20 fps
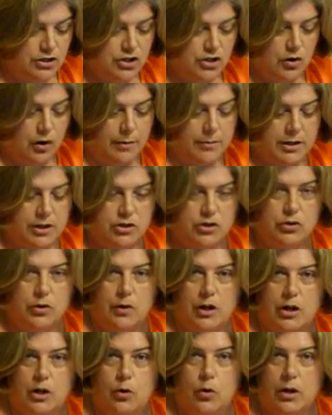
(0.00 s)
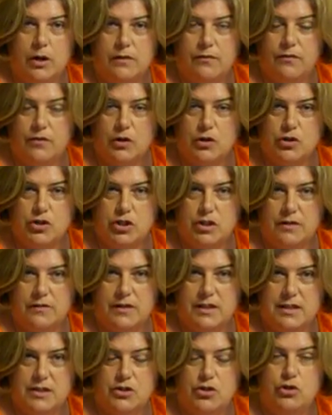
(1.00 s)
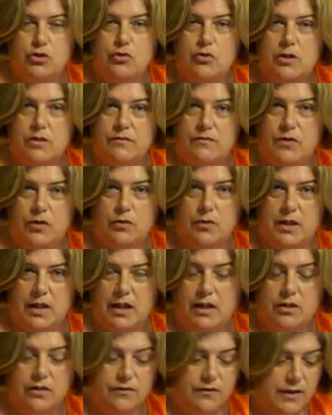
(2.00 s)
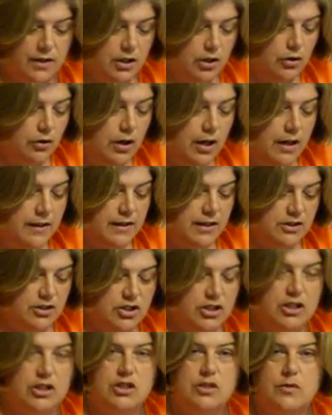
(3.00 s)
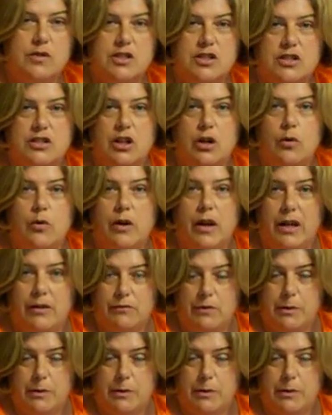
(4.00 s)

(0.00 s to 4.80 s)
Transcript: So I'm going to do a quick version of this. You can view the other video that's going to do it slower and